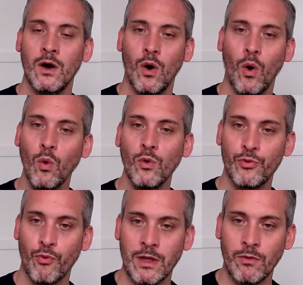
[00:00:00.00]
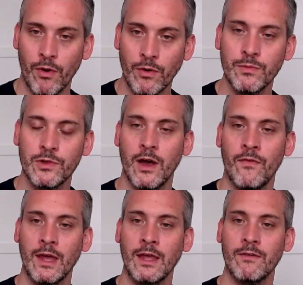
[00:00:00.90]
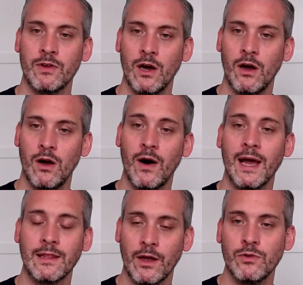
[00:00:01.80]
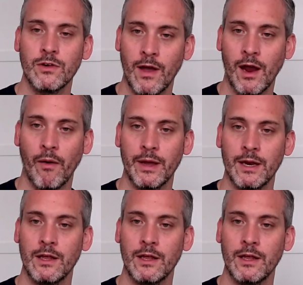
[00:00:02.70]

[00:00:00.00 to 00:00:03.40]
All three groups are then given a high dose of heroin,